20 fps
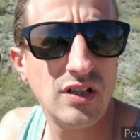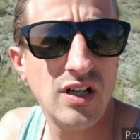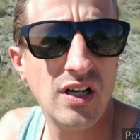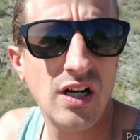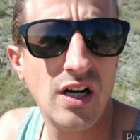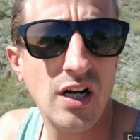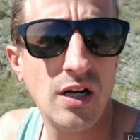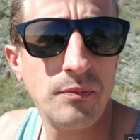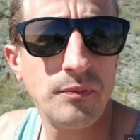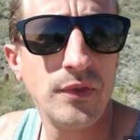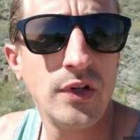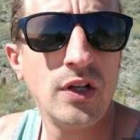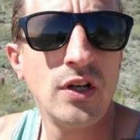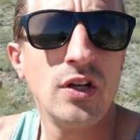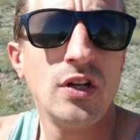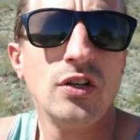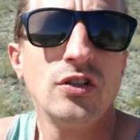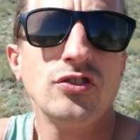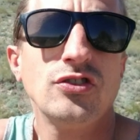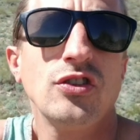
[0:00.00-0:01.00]
Um,
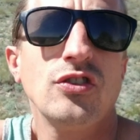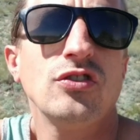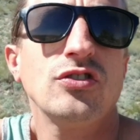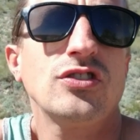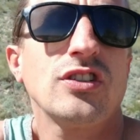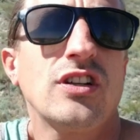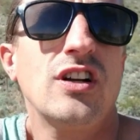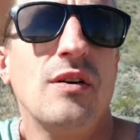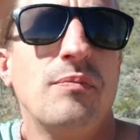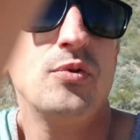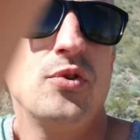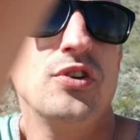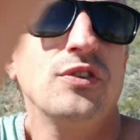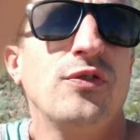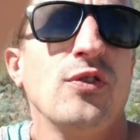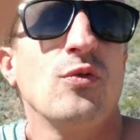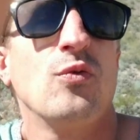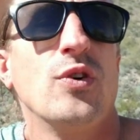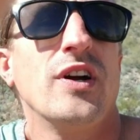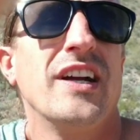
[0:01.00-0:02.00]
so there's a couple
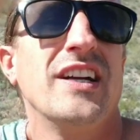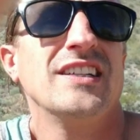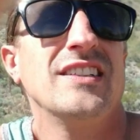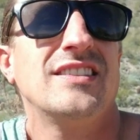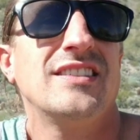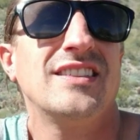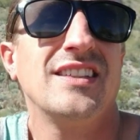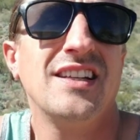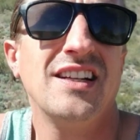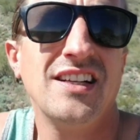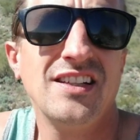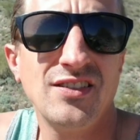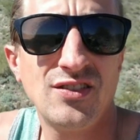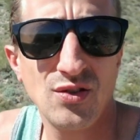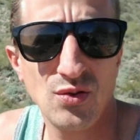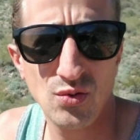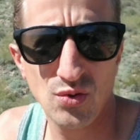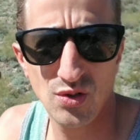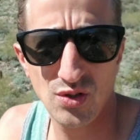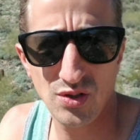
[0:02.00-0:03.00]
different ways to get
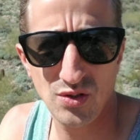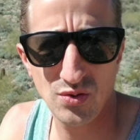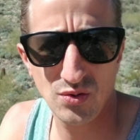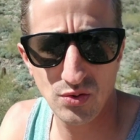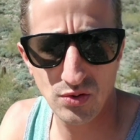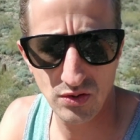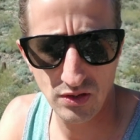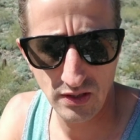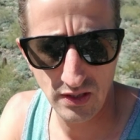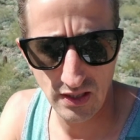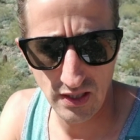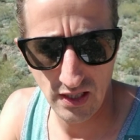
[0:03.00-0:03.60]
into Oracle.